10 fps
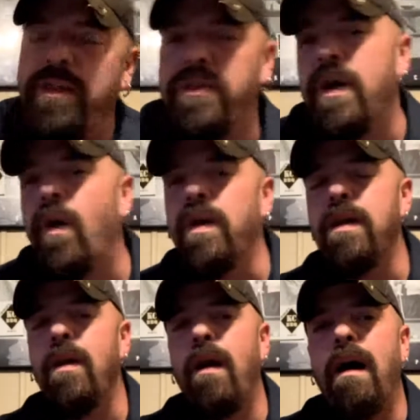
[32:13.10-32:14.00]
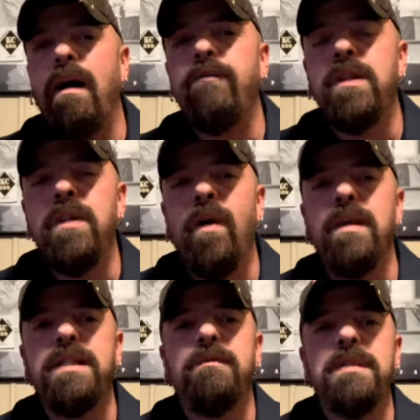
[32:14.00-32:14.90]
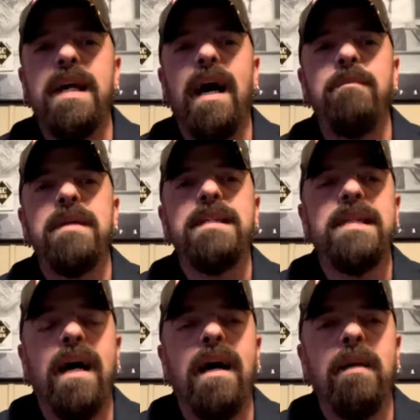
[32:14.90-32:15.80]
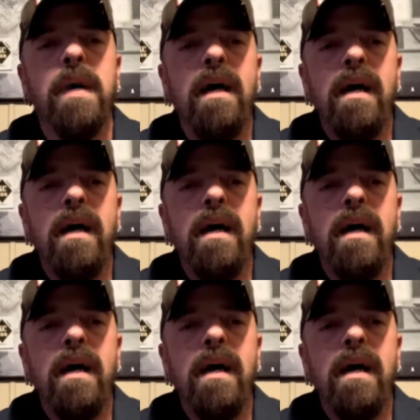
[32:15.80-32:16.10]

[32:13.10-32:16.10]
it though. I notice from time to time